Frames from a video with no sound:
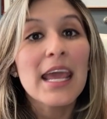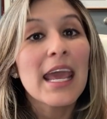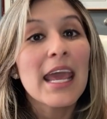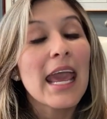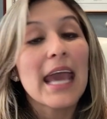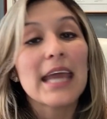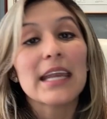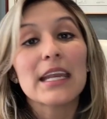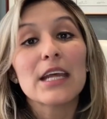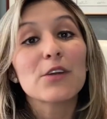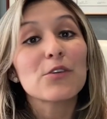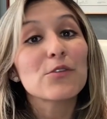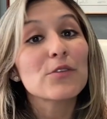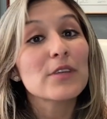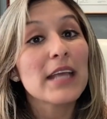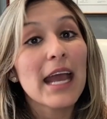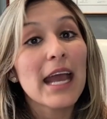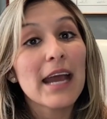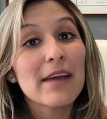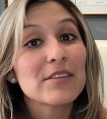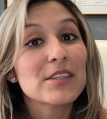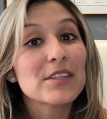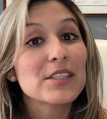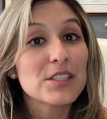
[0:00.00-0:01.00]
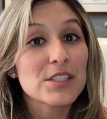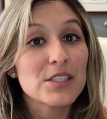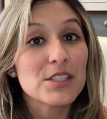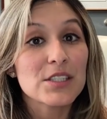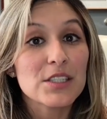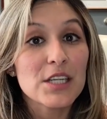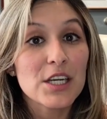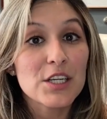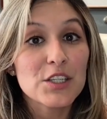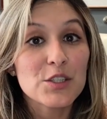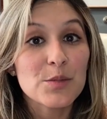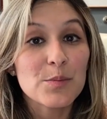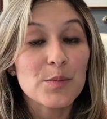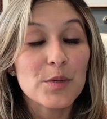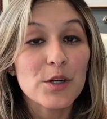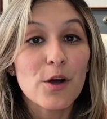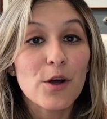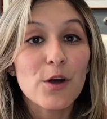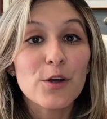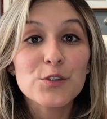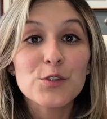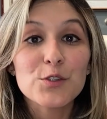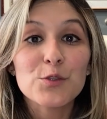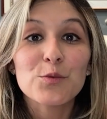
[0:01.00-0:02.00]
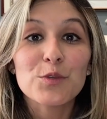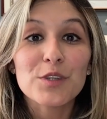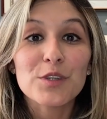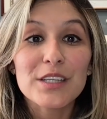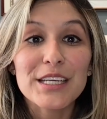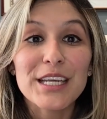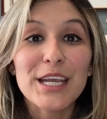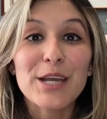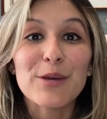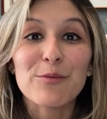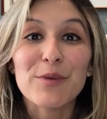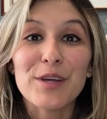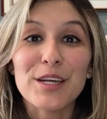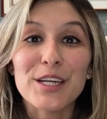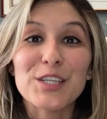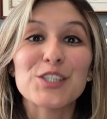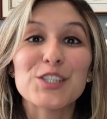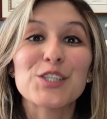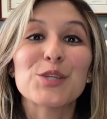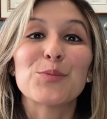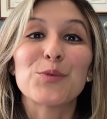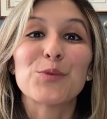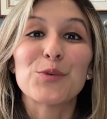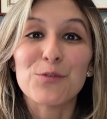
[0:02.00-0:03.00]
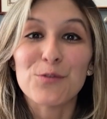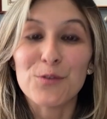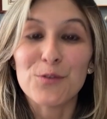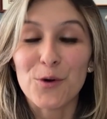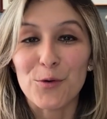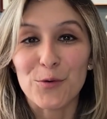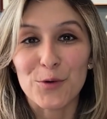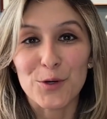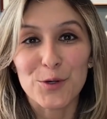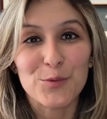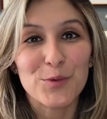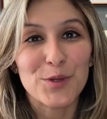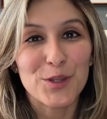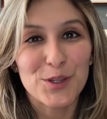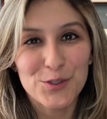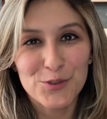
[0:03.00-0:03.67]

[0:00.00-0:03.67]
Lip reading: and not only have this discussion, but also really get ready to move forward with